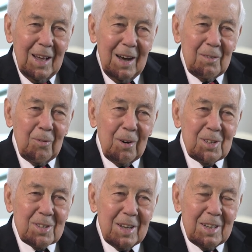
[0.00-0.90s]

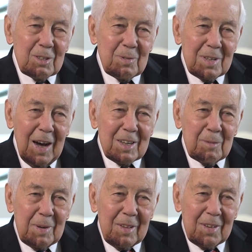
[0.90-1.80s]
Unfortunately, this was not to
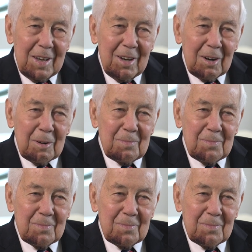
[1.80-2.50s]
be the year.